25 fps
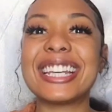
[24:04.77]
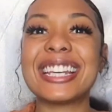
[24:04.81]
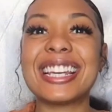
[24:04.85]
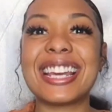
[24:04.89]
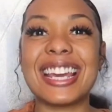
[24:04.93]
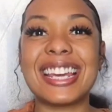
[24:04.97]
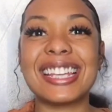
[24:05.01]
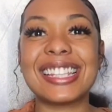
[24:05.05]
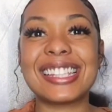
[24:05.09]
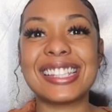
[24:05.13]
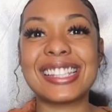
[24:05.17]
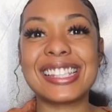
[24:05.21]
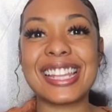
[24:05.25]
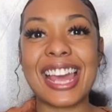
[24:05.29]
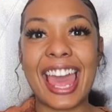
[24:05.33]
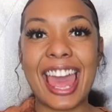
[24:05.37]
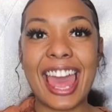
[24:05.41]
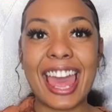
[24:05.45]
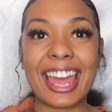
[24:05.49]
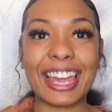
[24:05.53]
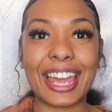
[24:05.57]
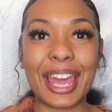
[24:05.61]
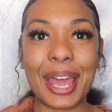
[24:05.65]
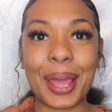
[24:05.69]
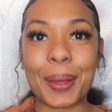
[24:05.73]

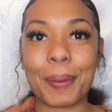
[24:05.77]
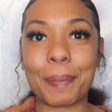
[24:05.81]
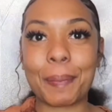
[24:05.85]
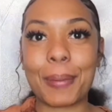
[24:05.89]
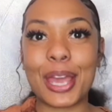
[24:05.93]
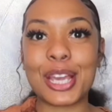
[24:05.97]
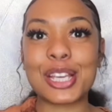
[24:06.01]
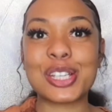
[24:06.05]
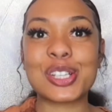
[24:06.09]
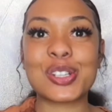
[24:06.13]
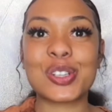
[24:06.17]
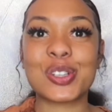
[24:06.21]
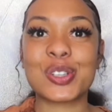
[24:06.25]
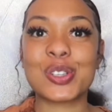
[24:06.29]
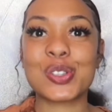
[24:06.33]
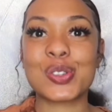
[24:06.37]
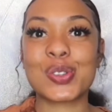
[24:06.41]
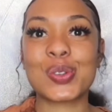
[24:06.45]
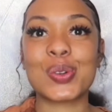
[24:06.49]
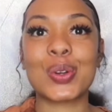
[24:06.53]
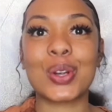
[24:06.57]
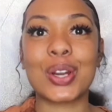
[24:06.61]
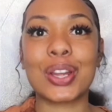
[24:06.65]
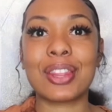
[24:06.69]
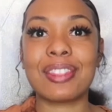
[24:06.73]
intact and making
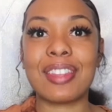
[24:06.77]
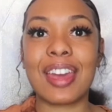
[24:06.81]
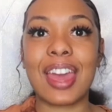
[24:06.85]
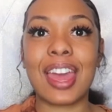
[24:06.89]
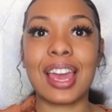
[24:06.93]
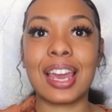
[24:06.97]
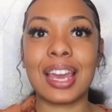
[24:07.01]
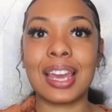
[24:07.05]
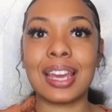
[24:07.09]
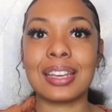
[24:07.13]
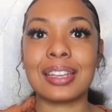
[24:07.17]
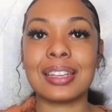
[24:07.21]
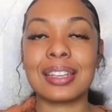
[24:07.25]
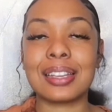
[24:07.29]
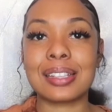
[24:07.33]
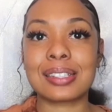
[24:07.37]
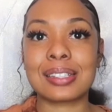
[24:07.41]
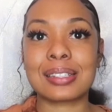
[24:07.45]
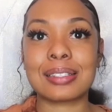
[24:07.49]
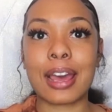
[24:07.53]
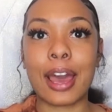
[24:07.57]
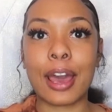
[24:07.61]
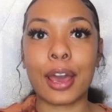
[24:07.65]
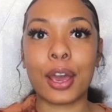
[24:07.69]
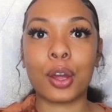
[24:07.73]
sure that it does
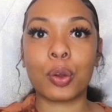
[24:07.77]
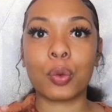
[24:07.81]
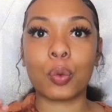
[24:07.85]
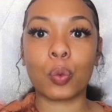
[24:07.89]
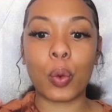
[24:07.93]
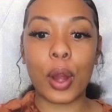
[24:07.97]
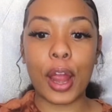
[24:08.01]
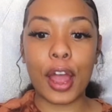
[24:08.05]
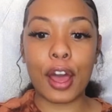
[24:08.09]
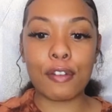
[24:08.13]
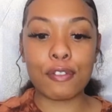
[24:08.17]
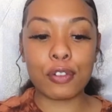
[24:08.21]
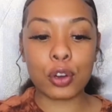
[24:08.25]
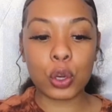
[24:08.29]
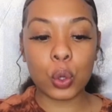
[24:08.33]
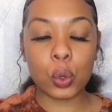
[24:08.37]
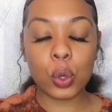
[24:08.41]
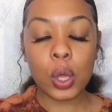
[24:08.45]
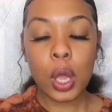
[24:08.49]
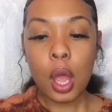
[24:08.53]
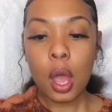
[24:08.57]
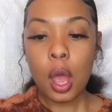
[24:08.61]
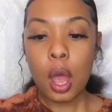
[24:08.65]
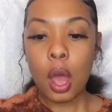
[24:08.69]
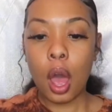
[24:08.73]
not unravel.
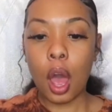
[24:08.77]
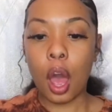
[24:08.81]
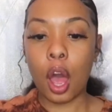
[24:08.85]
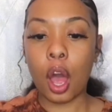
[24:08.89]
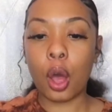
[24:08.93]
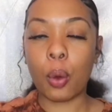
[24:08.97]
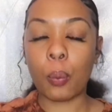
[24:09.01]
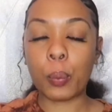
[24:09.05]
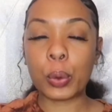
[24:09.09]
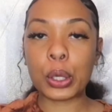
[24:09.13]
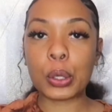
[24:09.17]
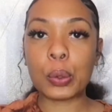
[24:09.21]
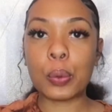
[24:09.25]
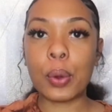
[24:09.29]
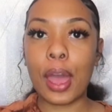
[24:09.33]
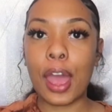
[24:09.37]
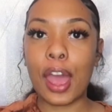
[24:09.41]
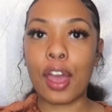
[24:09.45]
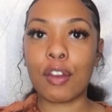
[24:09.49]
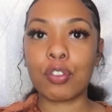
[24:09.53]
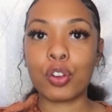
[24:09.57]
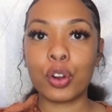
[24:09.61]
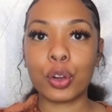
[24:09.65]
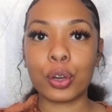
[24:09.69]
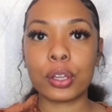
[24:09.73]
When you
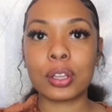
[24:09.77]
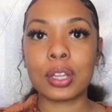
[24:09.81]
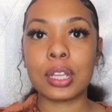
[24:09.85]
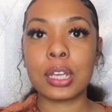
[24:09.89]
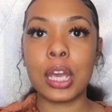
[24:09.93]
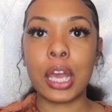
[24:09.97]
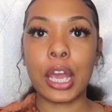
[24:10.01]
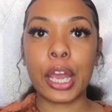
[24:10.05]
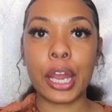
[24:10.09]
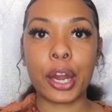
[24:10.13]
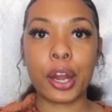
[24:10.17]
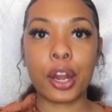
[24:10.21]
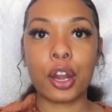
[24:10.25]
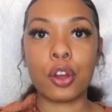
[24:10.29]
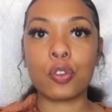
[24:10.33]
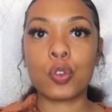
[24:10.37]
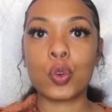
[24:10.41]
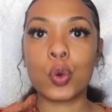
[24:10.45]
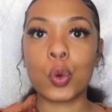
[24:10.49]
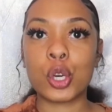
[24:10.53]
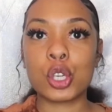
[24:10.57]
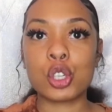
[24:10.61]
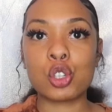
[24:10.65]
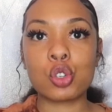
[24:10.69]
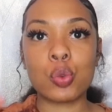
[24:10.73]
have curly hair, of
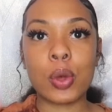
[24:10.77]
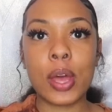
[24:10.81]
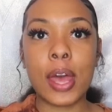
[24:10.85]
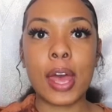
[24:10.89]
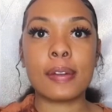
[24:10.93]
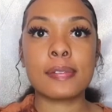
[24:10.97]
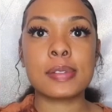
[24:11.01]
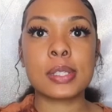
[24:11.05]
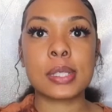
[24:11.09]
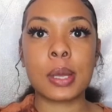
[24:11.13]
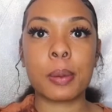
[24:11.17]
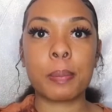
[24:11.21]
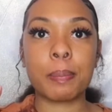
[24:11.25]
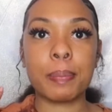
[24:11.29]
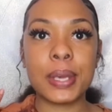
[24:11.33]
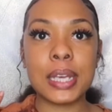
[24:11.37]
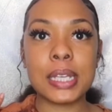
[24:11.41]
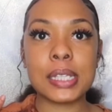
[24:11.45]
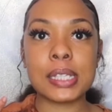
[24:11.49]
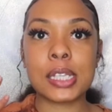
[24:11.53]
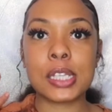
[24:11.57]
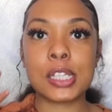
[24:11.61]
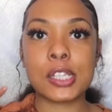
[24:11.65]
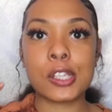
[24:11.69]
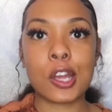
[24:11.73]
course you have some
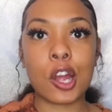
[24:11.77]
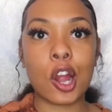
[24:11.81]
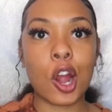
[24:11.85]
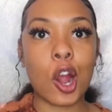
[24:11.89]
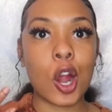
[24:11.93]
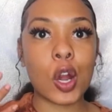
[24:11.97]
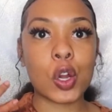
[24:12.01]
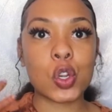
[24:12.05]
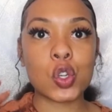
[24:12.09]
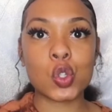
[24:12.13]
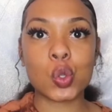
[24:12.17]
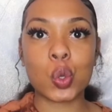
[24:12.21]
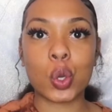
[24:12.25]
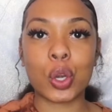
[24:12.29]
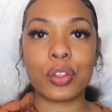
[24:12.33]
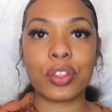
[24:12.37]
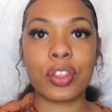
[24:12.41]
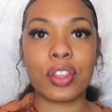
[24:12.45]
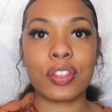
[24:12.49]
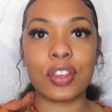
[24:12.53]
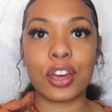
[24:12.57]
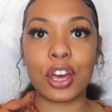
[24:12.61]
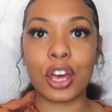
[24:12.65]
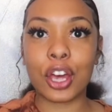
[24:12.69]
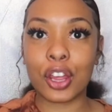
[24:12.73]
pieces that are shorter
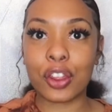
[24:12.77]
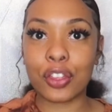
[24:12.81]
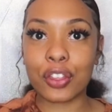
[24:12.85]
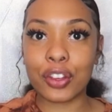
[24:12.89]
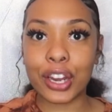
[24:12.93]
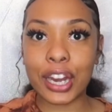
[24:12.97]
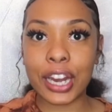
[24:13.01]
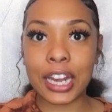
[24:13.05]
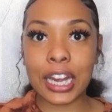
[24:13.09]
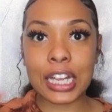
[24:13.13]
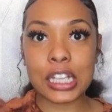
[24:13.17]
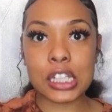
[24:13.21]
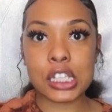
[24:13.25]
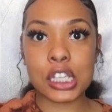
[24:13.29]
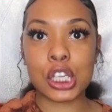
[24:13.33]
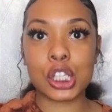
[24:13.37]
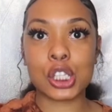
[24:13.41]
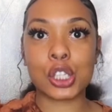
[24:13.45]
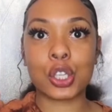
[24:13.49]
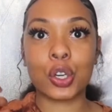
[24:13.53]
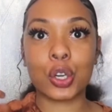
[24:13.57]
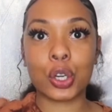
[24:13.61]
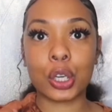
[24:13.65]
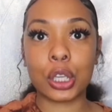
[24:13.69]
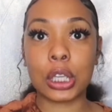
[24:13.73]
than the other and they tend
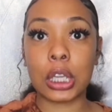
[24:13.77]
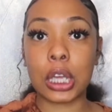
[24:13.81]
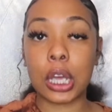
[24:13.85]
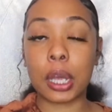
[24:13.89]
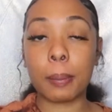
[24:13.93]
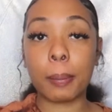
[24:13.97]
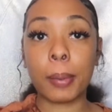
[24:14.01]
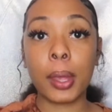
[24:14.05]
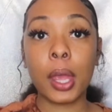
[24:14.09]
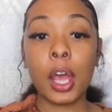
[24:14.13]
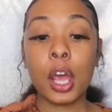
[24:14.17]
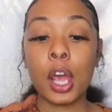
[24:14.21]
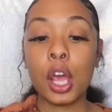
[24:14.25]
to curl up.